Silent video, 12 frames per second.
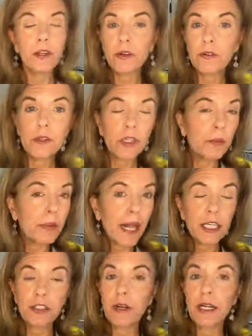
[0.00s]
be your
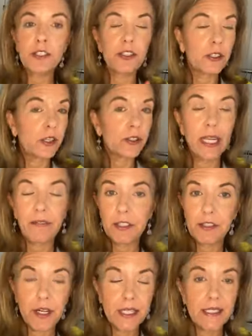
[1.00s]
little black dress, your little
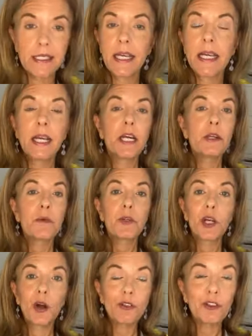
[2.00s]
navy dress.
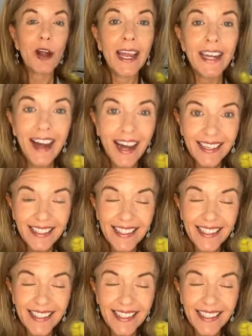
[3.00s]
Go try it